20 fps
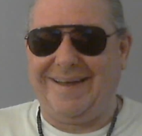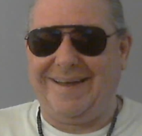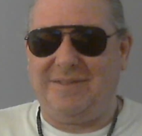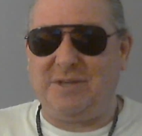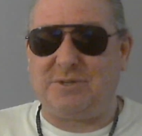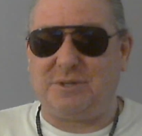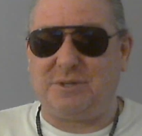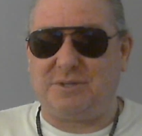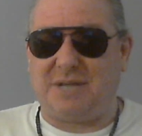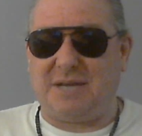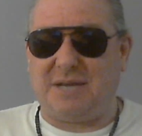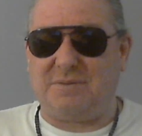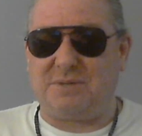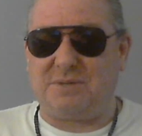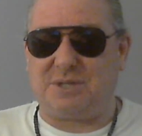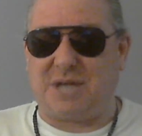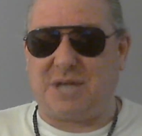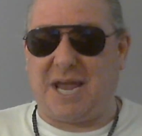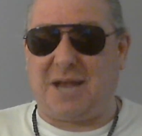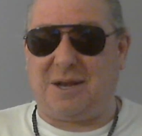This is Dave
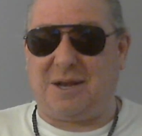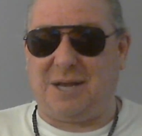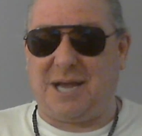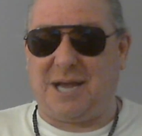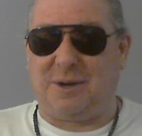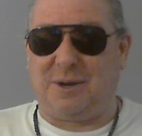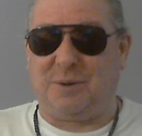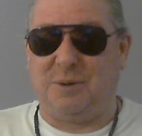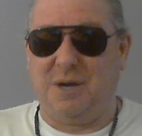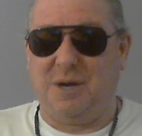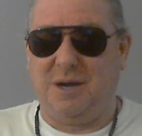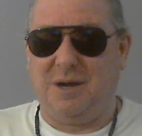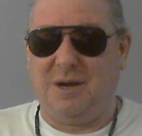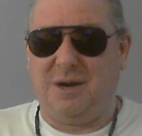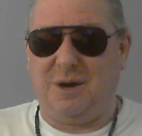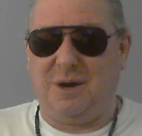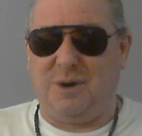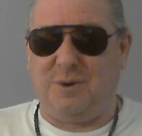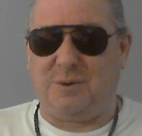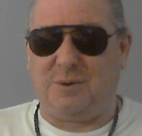Scandaliato,
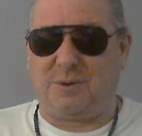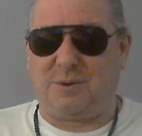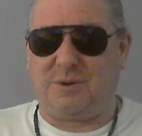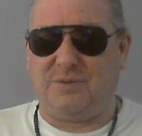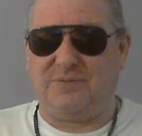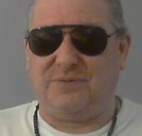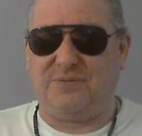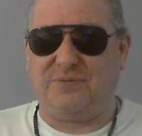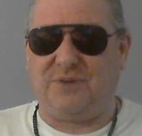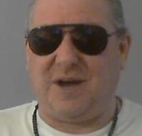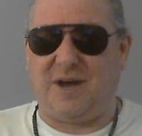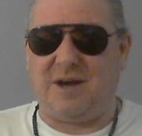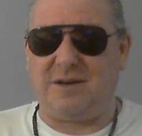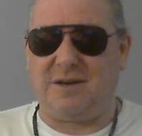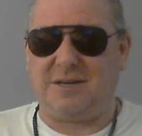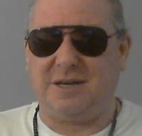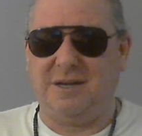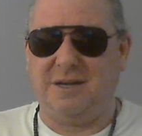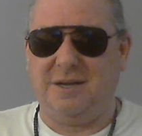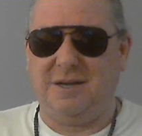owner of
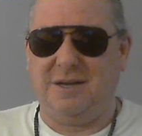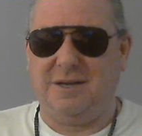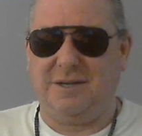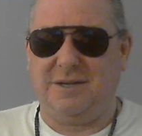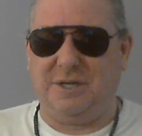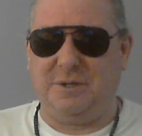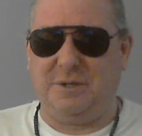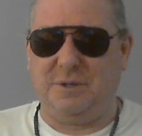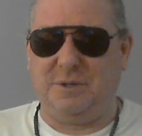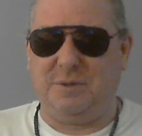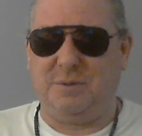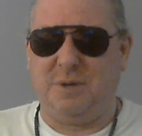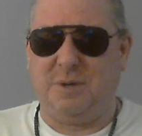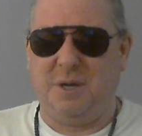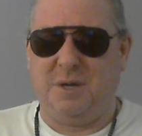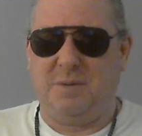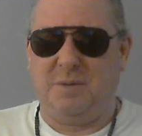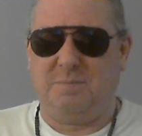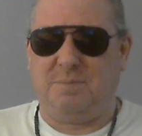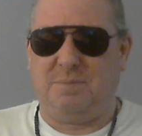
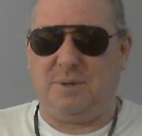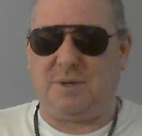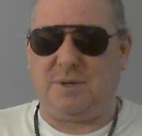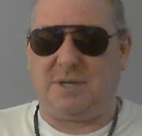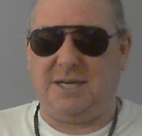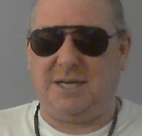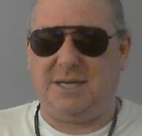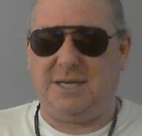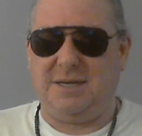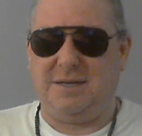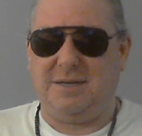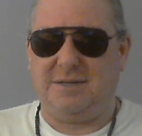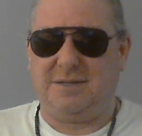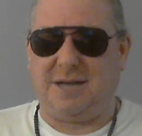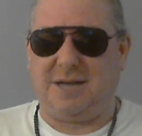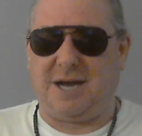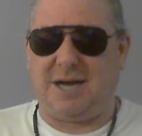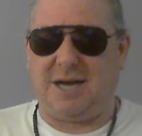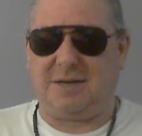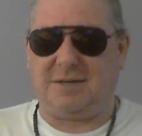
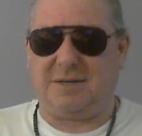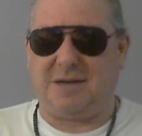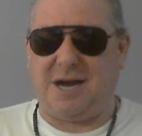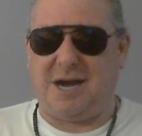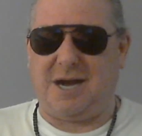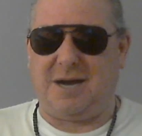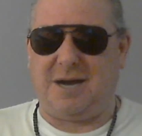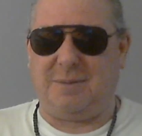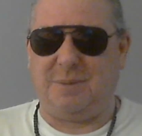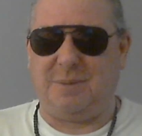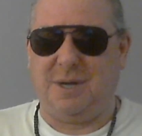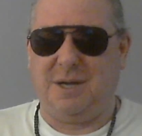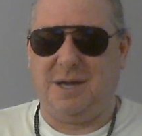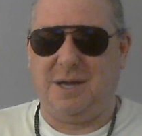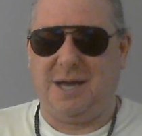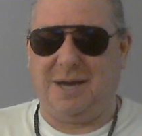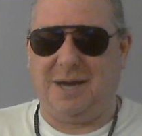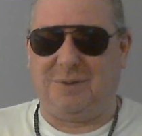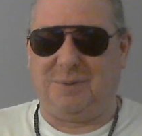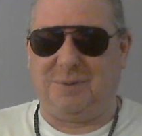FuckYouBookie.com,
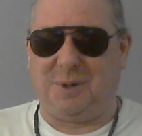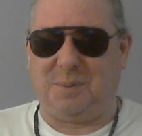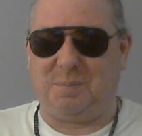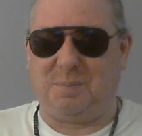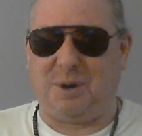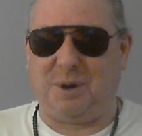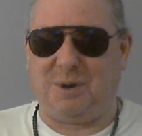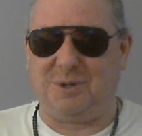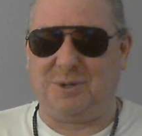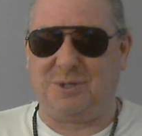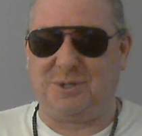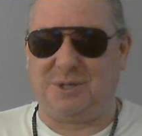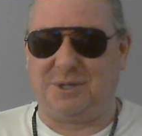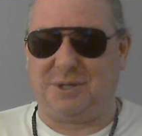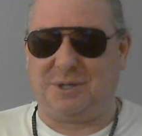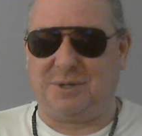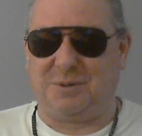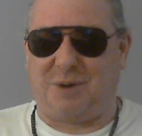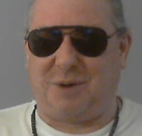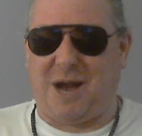and I want to personally
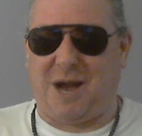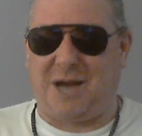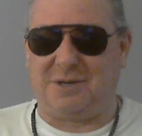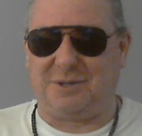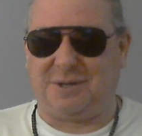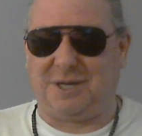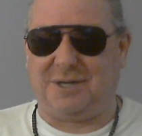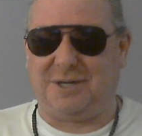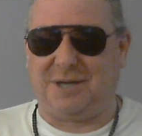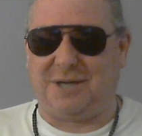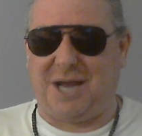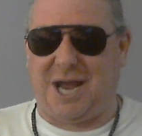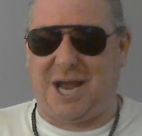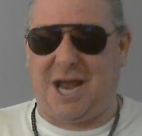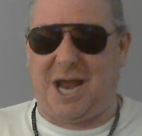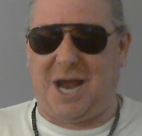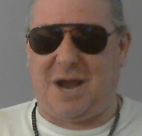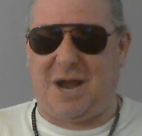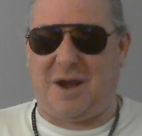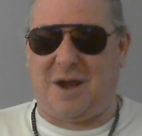congratulate
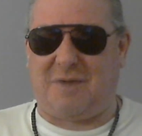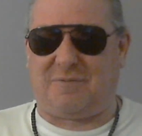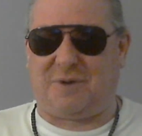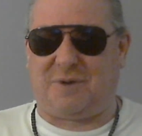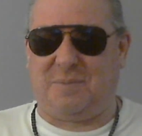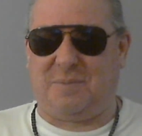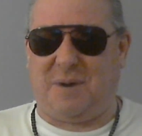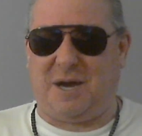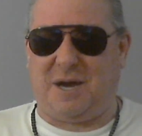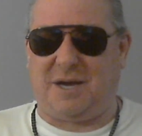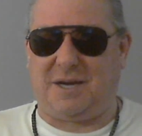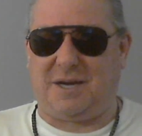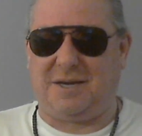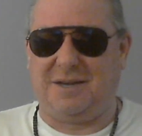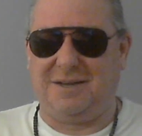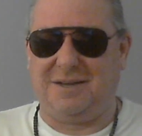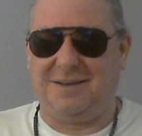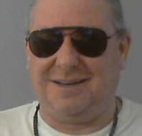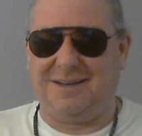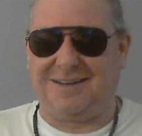
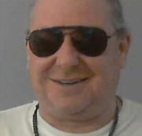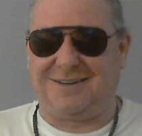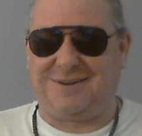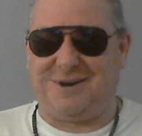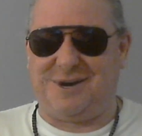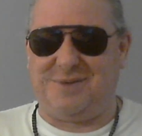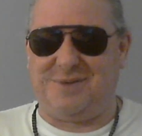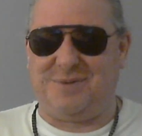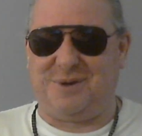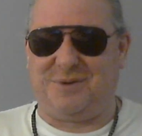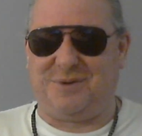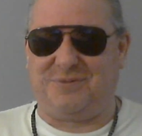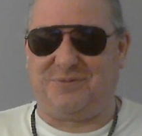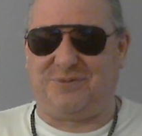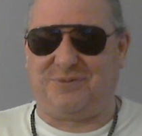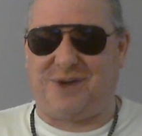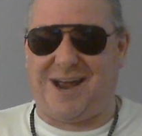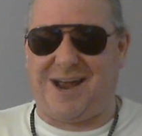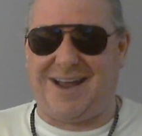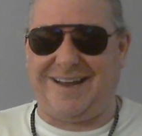everybody that called me on
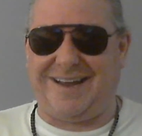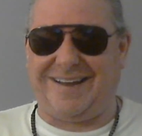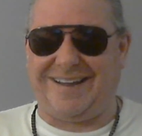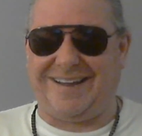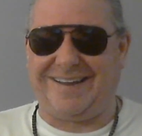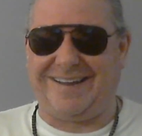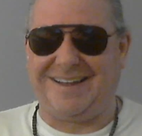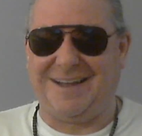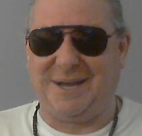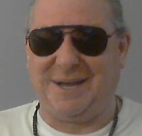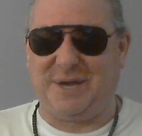Friday.